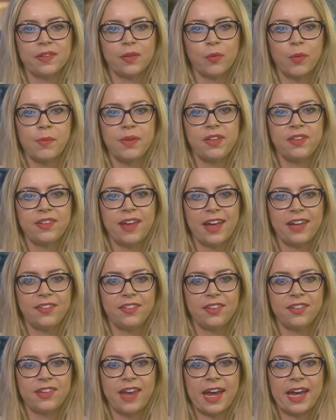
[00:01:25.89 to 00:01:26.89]
is that women
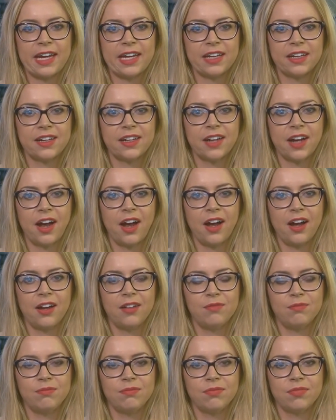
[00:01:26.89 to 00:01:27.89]
tend to take,
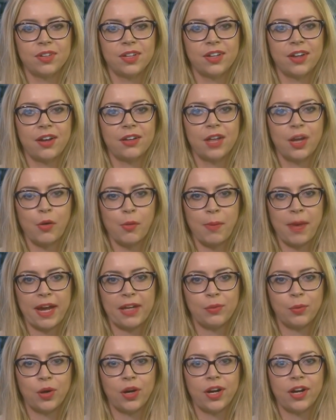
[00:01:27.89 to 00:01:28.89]
lower
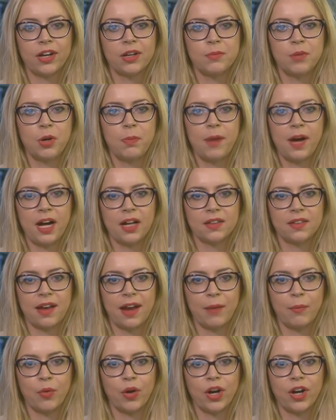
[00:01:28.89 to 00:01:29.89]
paid work, more
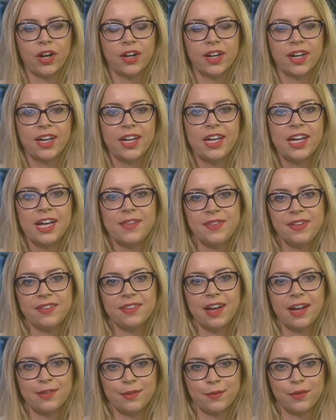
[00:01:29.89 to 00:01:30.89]
part-time work. In
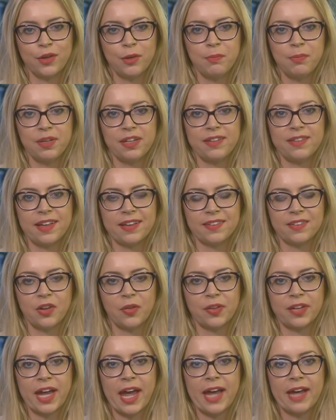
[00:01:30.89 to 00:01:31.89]
these kinds of companies, that's
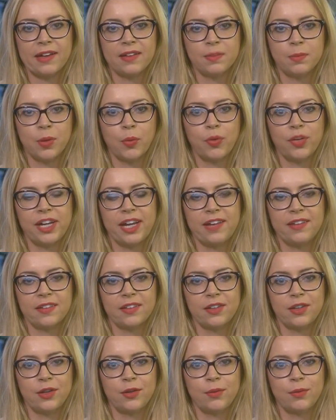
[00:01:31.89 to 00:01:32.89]
not the case. But what it is
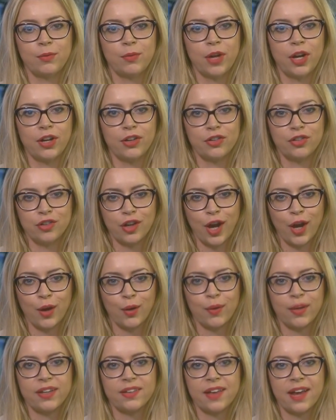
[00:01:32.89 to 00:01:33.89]
going to
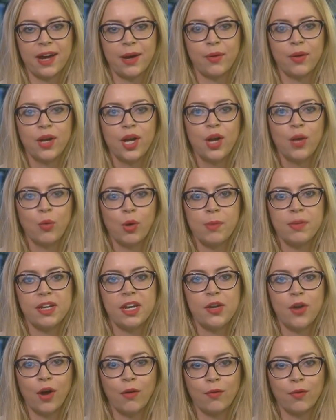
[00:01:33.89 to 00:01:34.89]
show is how
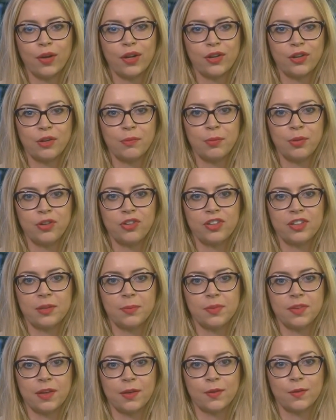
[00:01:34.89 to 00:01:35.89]
women are not very good at pushing
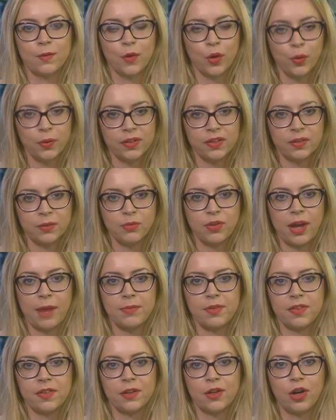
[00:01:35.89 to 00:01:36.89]
themselves forward
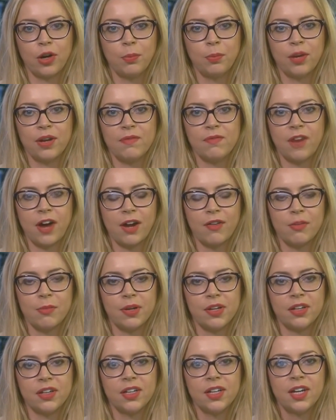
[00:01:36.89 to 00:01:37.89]
sometimes in the corporate
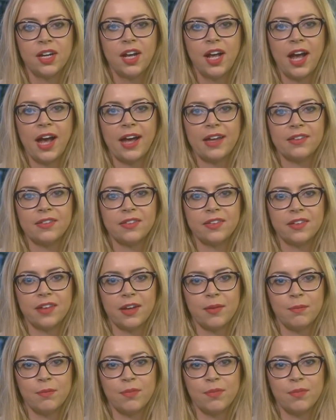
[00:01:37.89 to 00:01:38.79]
environment. And